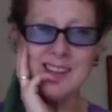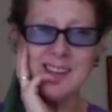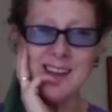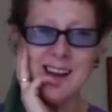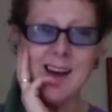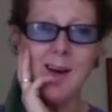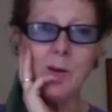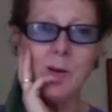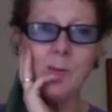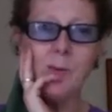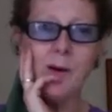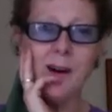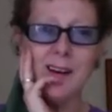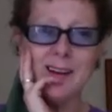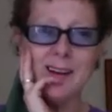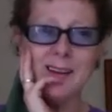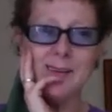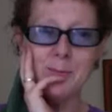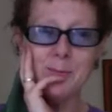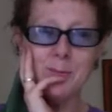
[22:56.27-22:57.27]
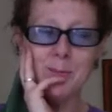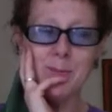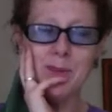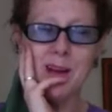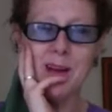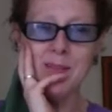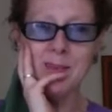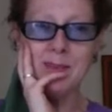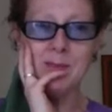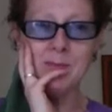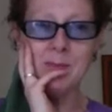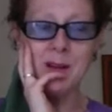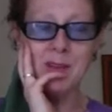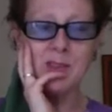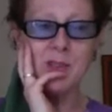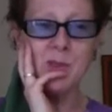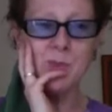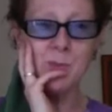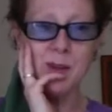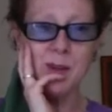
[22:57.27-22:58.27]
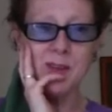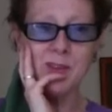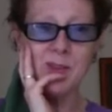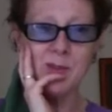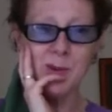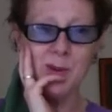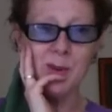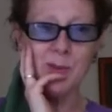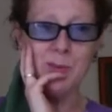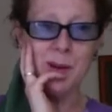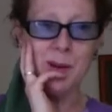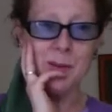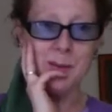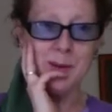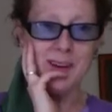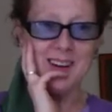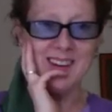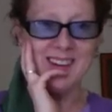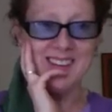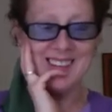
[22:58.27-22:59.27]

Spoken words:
towel by having much better toilet paper.